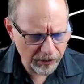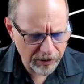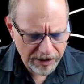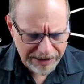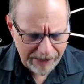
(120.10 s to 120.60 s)

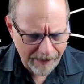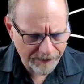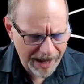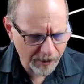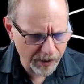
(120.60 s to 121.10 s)
create a sitemap
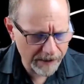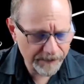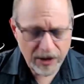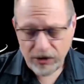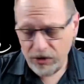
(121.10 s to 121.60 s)
that way.
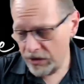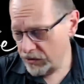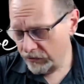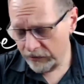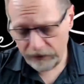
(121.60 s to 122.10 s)
You can
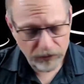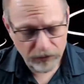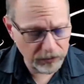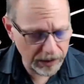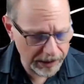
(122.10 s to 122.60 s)
use a
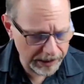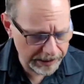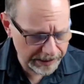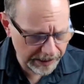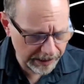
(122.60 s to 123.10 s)
tool
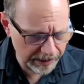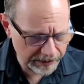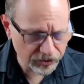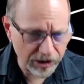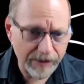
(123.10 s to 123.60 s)
like
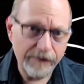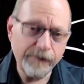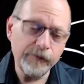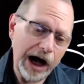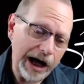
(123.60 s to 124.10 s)
Screaming
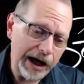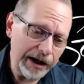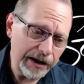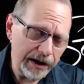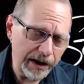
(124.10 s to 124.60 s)

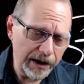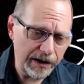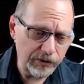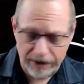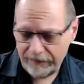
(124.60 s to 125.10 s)
Frog.
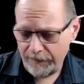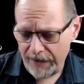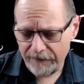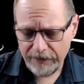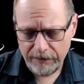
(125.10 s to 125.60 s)
You could have to pay
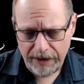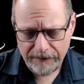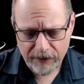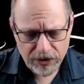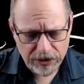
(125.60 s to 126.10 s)
for the paid
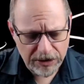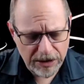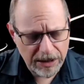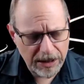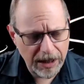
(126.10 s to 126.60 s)
version.
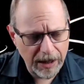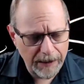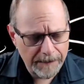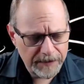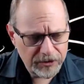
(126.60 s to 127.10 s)

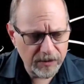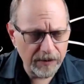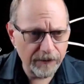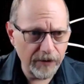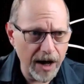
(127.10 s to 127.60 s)
Screaming
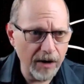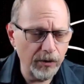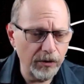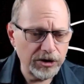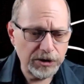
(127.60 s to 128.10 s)
Frog
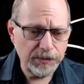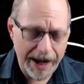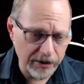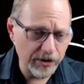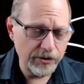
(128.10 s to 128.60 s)
will
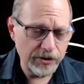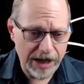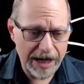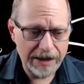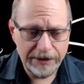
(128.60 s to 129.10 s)
spider your
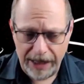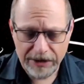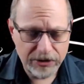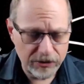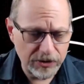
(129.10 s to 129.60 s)
site like a
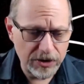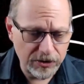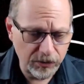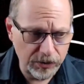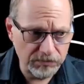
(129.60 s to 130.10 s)
search
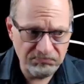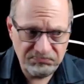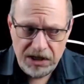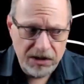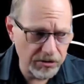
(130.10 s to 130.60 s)
engine would, and
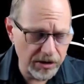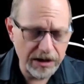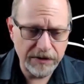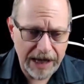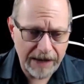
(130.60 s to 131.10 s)
it can create a
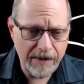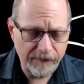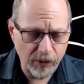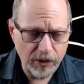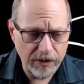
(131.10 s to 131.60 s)
sitemap
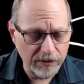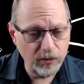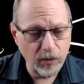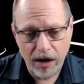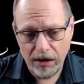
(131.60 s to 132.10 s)
for you there as
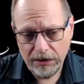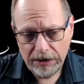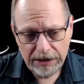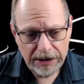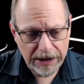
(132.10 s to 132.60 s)
well.
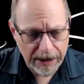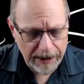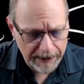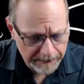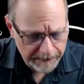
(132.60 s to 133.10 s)

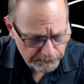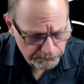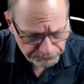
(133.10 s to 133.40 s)
So